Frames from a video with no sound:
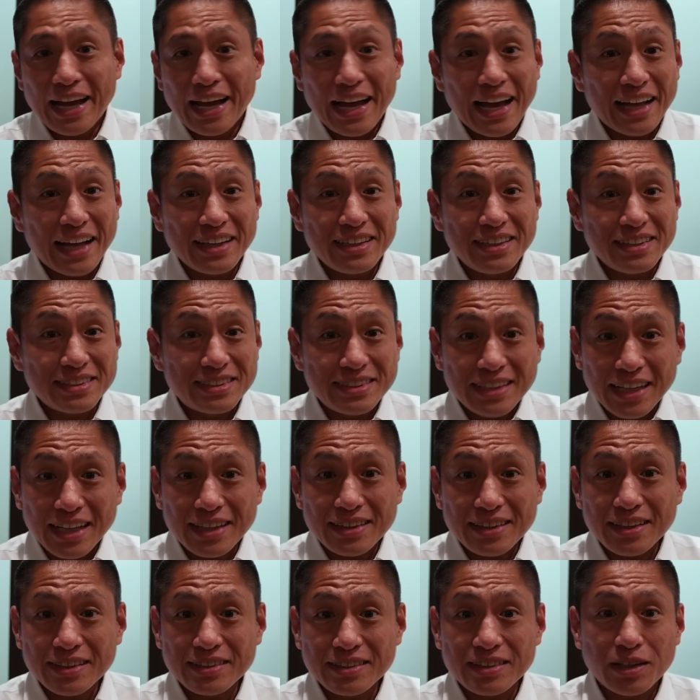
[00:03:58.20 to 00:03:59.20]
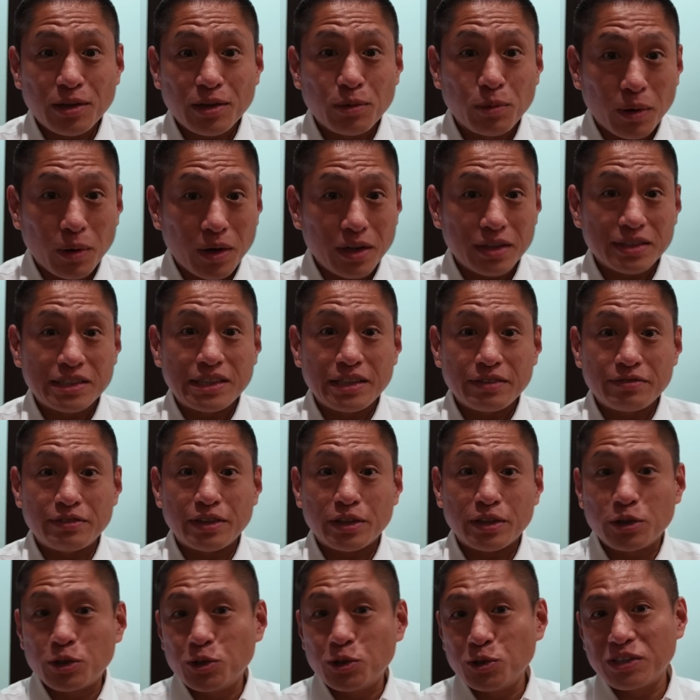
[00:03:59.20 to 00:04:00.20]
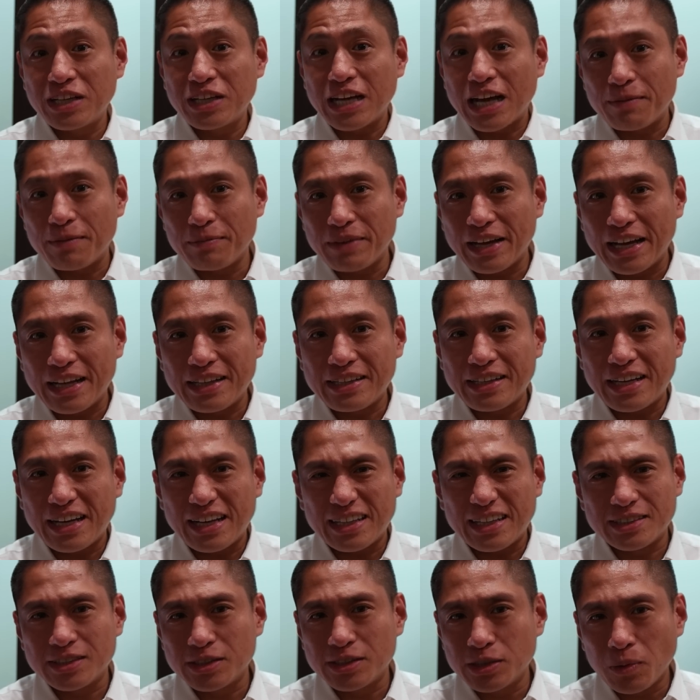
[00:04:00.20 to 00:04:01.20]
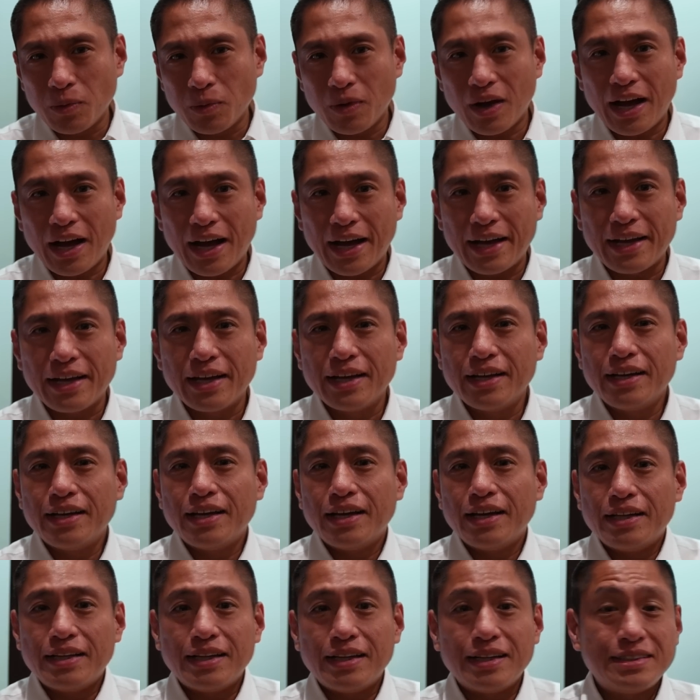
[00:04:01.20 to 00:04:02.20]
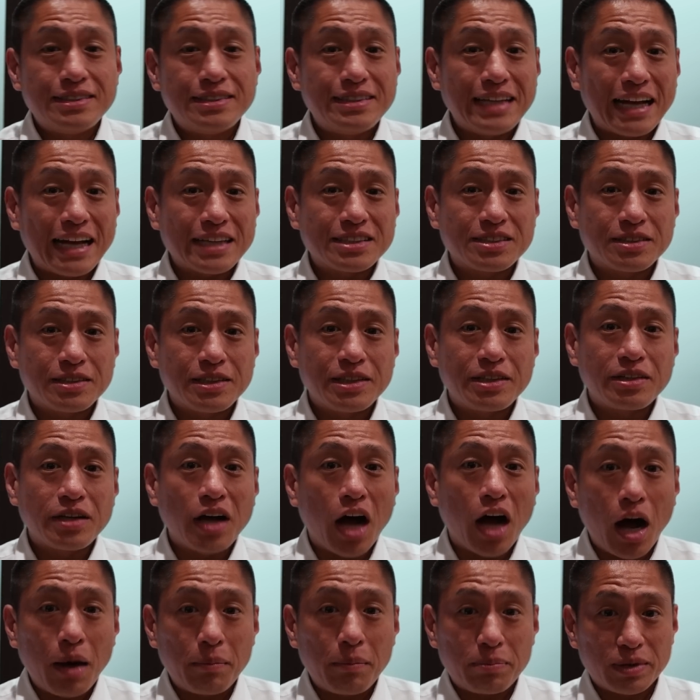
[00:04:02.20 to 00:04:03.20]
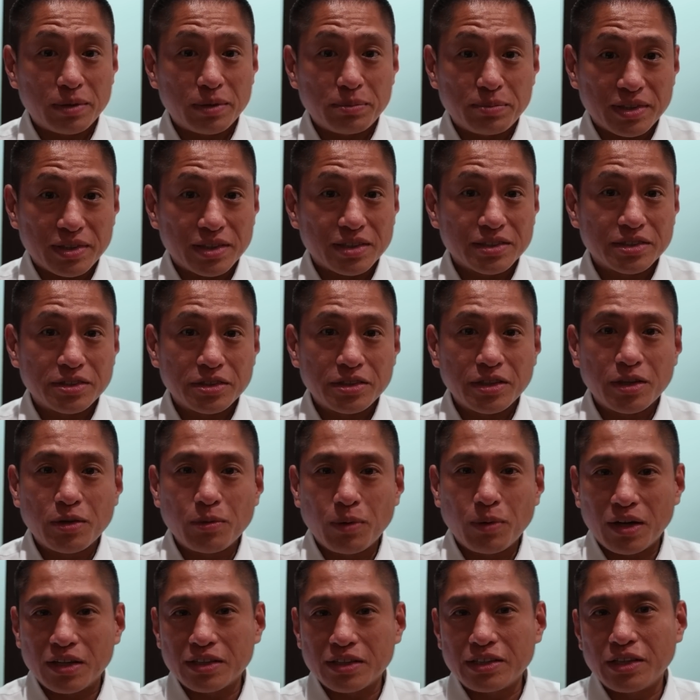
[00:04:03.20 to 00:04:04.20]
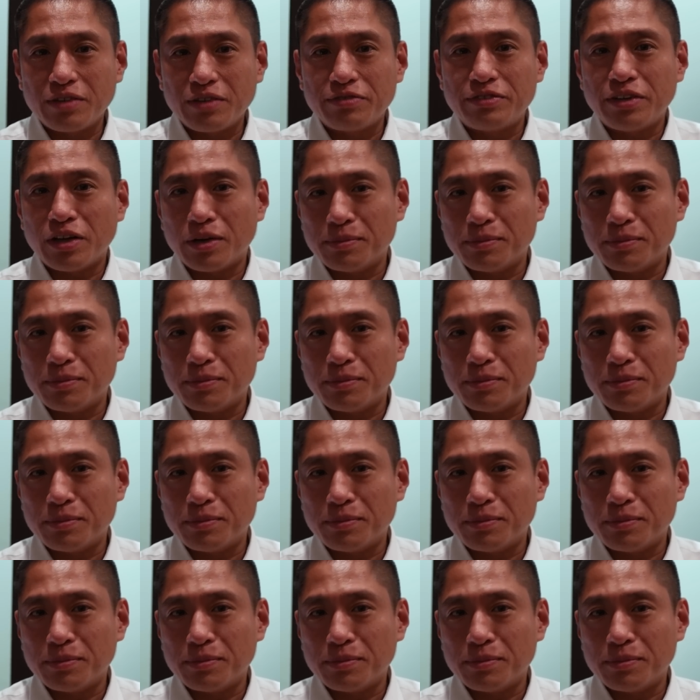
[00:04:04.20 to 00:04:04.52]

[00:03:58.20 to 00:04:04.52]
and he said that the quality of the Qoocam 8K is so high it's actually comparable to the quality of the